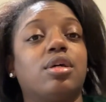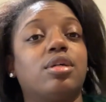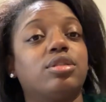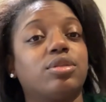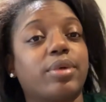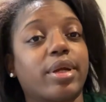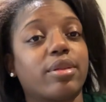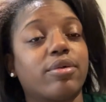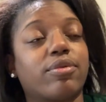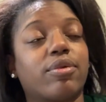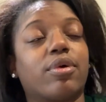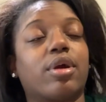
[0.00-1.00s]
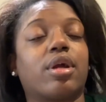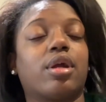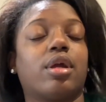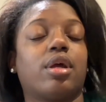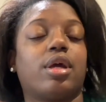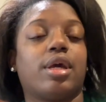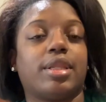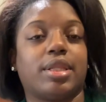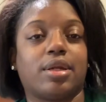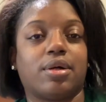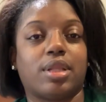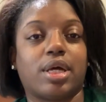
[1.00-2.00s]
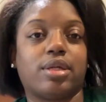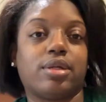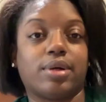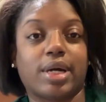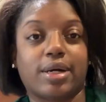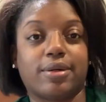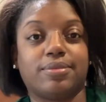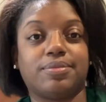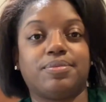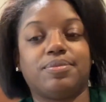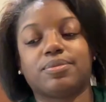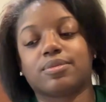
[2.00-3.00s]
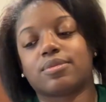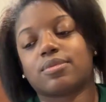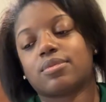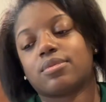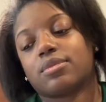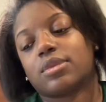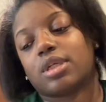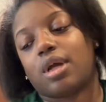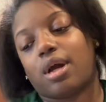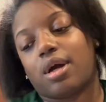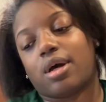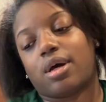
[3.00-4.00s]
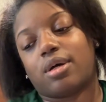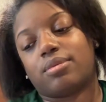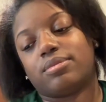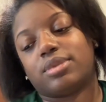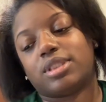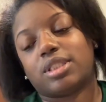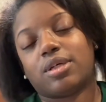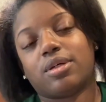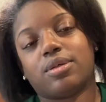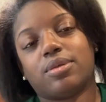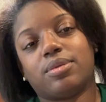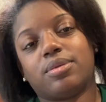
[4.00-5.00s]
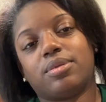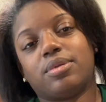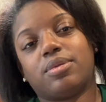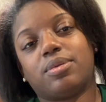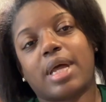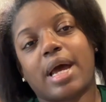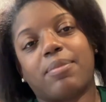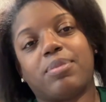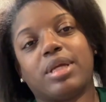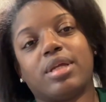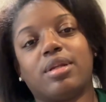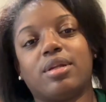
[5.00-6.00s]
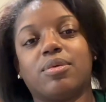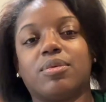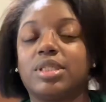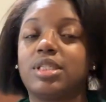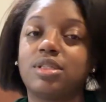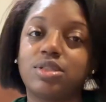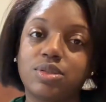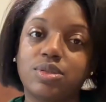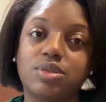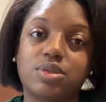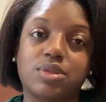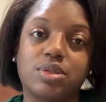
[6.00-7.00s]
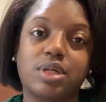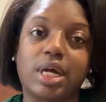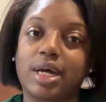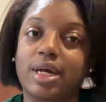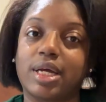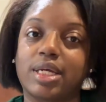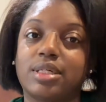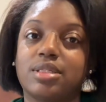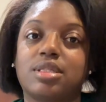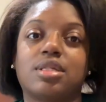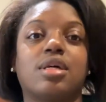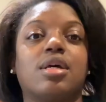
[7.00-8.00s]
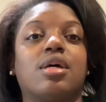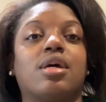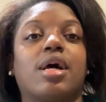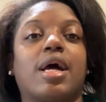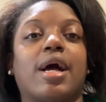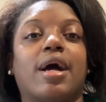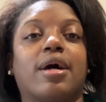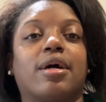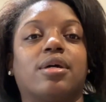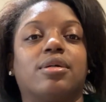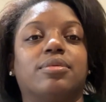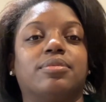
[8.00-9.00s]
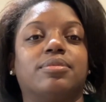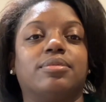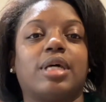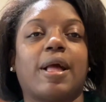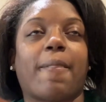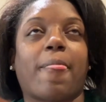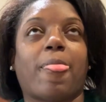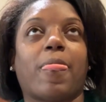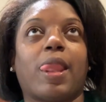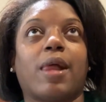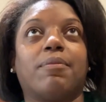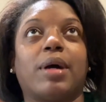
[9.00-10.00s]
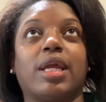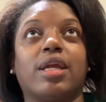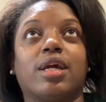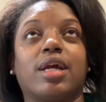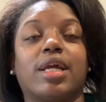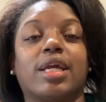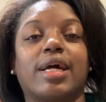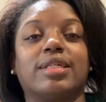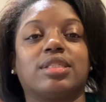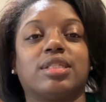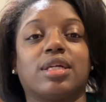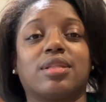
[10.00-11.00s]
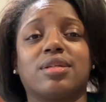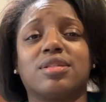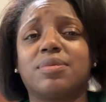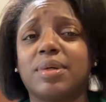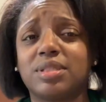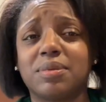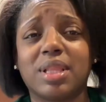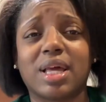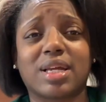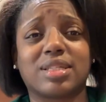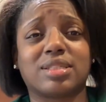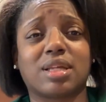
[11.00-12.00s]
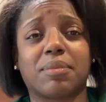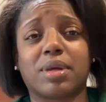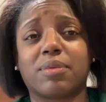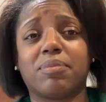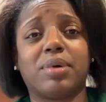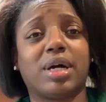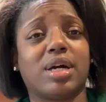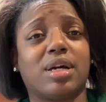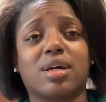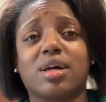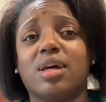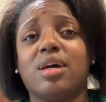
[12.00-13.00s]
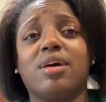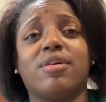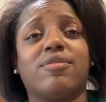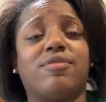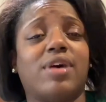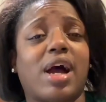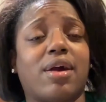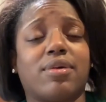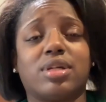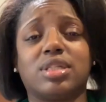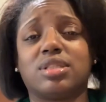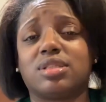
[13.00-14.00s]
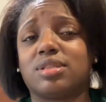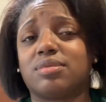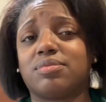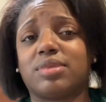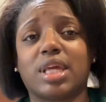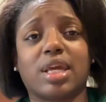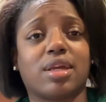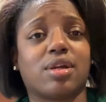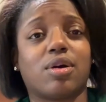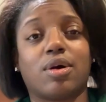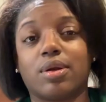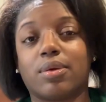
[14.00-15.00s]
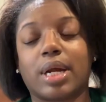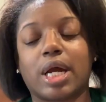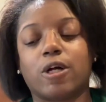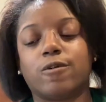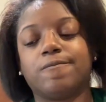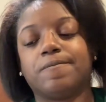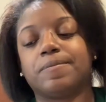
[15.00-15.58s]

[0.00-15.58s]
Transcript: to regular floor and then I'll let you out. Um, so what happened was as usual, you guys. And my ear had got sick. There's supposed to be like a stomach bug virus thing going around